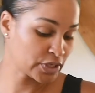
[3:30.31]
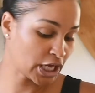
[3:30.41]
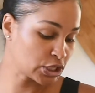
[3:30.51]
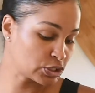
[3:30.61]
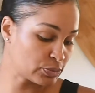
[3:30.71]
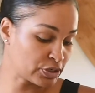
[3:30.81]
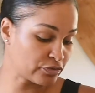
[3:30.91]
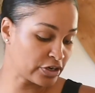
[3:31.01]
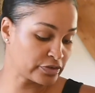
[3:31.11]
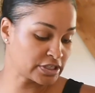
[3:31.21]
Got a little bit of
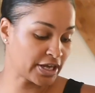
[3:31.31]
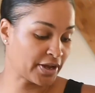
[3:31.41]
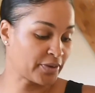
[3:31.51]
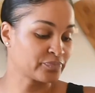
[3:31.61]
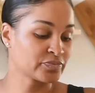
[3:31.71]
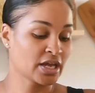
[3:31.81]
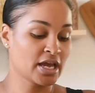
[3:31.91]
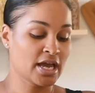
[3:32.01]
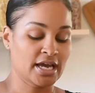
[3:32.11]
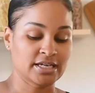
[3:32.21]
everything.
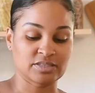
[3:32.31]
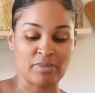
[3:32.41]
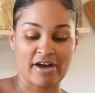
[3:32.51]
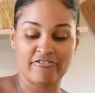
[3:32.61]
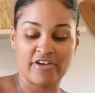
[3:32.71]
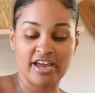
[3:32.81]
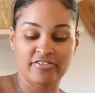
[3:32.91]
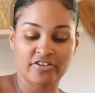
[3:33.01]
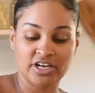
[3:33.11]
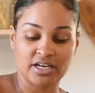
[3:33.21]
My
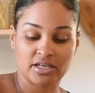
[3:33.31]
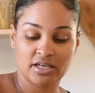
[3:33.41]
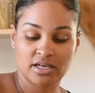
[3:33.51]
favorite